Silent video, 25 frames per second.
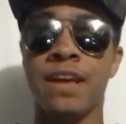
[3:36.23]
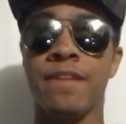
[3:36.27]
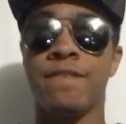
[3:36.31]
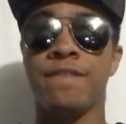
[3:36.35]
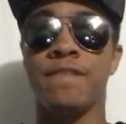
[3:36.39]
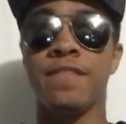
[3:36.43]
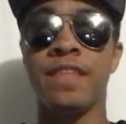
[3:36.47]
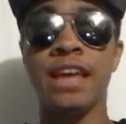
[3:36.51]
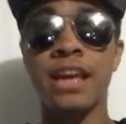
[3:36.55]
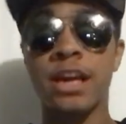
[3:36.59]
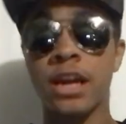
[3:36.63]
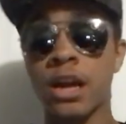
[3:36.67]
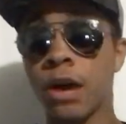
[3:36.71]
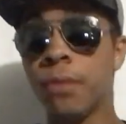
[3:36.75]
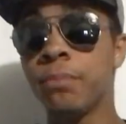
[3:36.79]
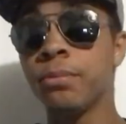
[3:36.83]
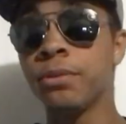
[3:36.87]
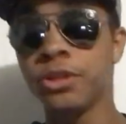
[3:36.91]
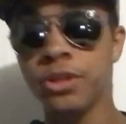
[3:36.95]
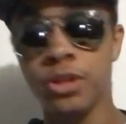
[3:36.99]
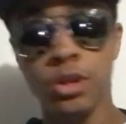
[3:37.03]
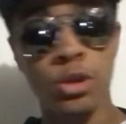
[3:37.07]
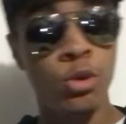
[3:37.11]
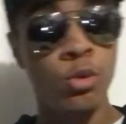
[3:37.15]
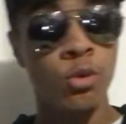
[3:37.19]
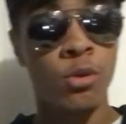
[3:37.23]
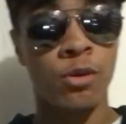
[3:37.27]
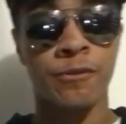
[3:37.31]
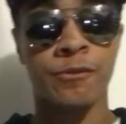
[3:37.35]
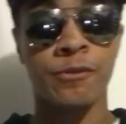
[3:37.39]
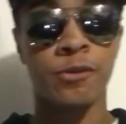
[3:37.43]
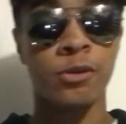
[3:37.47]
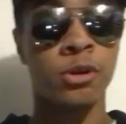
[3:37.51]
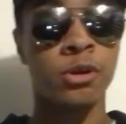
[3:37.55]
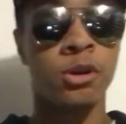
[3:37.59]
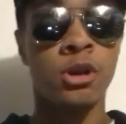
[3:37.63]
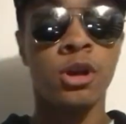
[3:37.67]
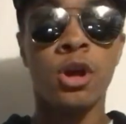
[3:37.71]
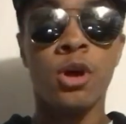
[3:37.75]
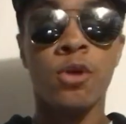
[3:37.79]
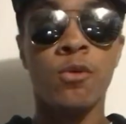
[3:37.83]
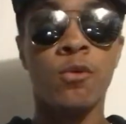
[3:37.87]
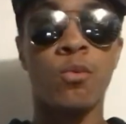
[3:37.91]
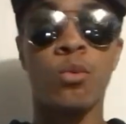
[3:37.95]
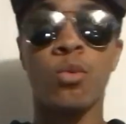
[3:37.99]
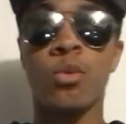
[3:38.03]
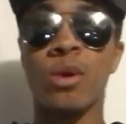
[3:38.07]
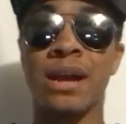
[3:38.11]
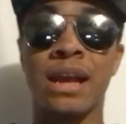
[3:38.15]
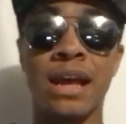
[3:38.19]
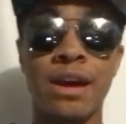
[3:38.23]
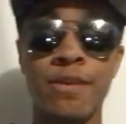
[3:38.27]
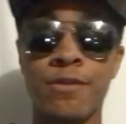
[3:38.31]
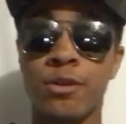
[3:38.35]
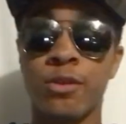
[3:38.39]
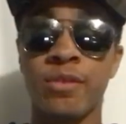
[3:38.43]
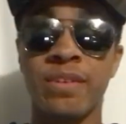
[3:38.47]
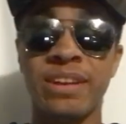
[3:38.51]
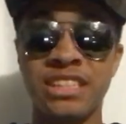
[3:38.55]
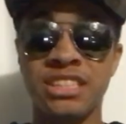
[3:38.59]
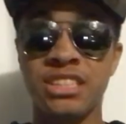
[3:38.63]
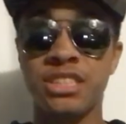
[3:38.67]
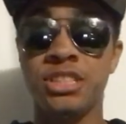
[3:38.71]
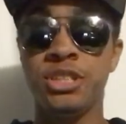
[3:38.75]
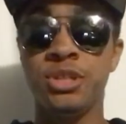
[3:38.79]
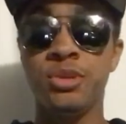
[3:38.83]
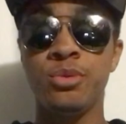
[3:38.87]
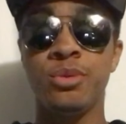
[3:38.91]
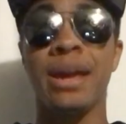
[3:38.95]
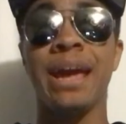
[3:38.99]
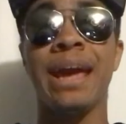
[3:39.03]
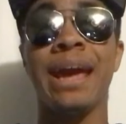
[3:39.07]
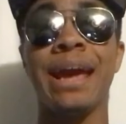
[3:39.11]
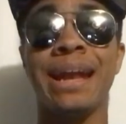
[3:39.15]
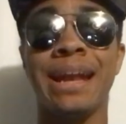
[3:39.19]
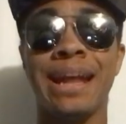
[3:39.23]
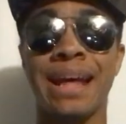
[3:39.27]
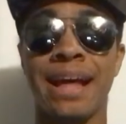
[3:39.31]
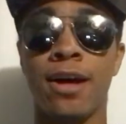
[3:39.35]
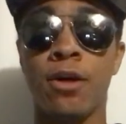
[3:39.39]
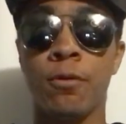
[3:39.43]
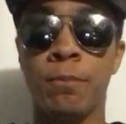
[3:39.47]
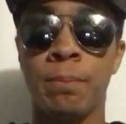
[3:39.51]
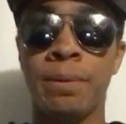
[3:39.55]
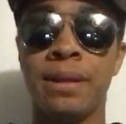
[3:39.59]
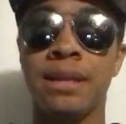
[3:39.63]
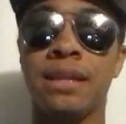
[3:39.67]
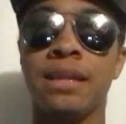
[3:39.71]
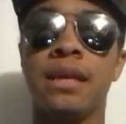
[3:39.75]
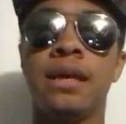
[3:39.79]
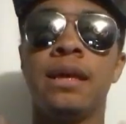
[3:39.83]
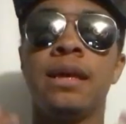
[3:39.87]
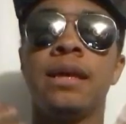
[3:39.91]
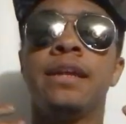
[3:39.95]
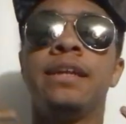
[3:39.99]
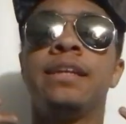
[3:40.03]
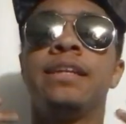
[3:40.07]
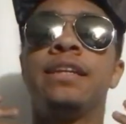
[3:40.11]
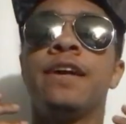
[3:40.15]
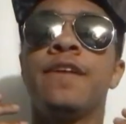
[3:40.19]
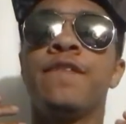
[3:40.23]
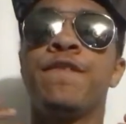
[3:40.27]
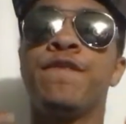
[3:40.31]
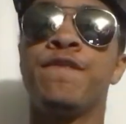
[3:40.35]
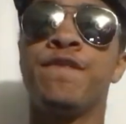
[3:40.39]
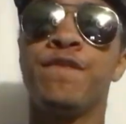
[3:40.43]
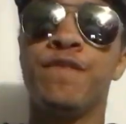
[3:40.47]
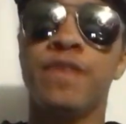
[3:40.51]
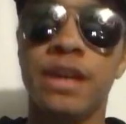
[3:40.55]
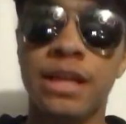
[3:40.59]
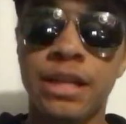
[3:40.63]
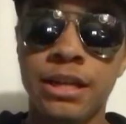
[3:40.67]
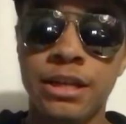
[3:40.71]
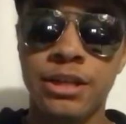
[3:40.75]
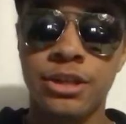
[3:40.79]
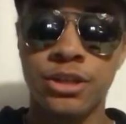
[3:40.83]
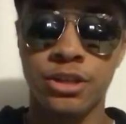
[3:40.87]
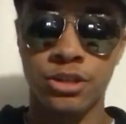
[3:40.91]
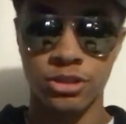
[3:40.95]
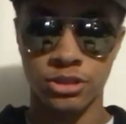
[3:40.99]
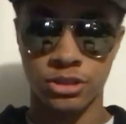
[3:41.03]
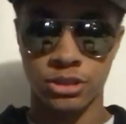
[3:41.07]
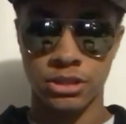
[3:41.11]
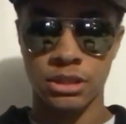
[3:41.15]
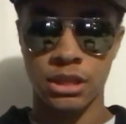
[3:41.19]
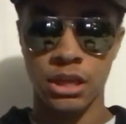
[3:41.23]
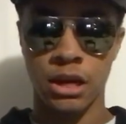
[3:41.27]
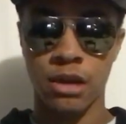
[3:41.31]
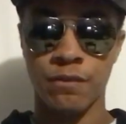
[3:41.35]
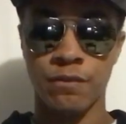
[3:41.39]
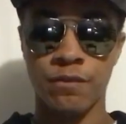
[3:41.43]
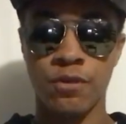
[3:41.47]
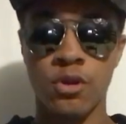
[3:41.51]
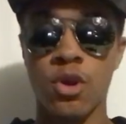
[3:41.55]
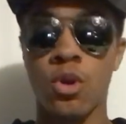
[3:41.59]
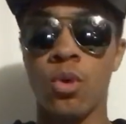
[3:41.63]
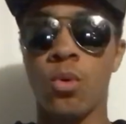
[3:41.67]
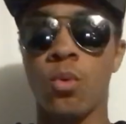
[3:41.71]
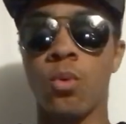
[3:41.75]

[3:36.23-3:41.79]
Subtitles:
if they come to you or for whatever reason you can't help it, defend yourself.